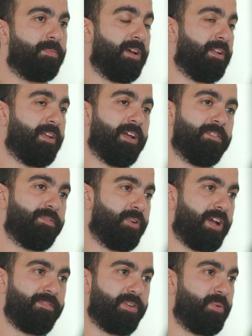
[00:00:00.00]
And for
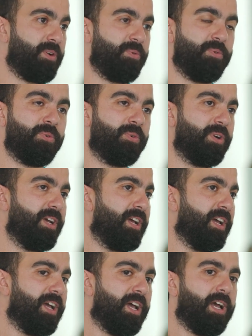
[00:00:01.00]
everyone who
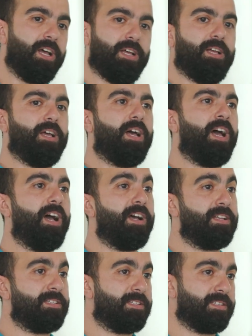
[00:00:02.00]

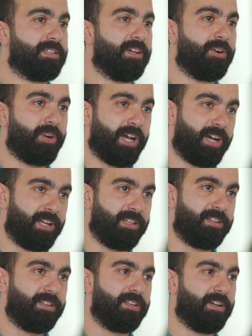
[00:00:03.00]
has or had
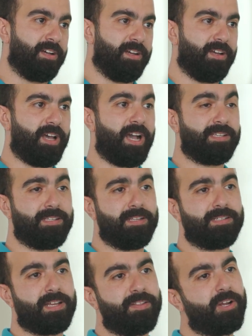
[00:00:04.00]

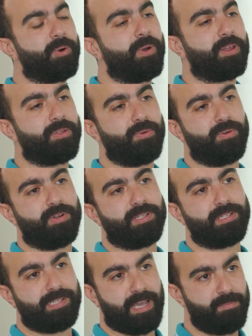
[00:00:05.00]
accidents and they're going through the
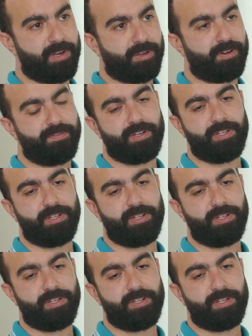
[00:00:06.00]
same recovery